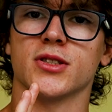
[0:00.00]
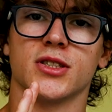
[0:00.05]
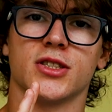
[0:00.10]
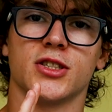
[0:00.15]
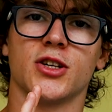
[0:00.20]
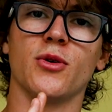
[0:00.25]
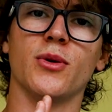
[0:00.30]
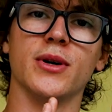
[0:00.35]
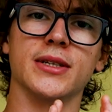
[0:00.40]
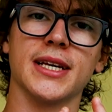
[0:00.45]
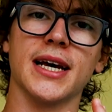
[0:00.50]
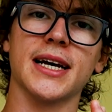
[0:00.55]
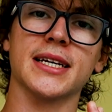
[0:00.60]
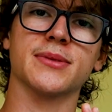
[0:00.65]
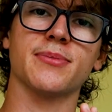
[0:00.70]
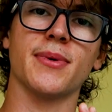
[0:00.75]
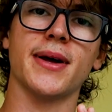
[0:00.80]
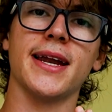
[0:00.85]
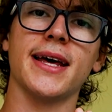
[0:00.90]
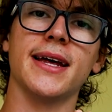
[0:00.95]
it still has
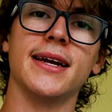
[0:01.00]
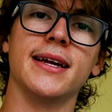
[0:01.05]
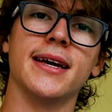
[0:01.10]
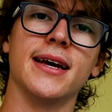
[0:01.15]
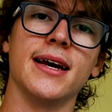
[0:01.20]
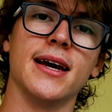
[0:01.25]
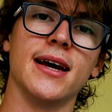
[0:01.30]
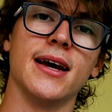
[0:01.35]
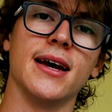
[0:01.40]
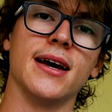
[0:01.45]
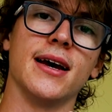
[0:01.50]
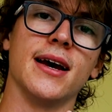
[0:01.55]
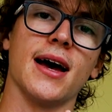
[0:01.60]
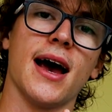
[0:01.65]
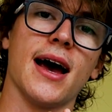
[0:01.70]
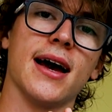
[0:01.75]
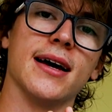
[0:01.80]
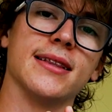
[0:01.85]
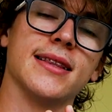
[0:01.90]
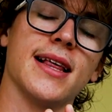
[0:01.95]
X-Men in,
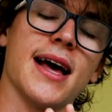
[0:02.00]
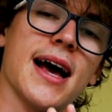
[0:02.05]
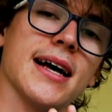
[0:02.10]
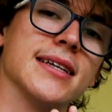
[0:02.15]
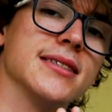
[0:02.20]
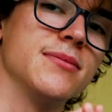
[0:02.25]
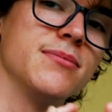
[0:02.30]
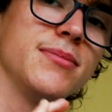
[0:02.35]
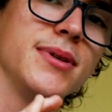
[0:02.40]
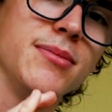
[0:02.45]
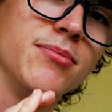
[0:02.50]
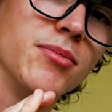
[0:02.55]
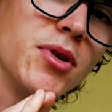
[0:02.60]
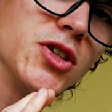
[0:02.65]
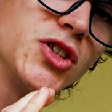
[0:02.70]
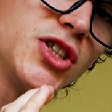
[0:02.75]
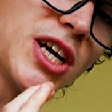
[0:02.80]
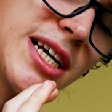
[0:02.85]
and there hasn't been much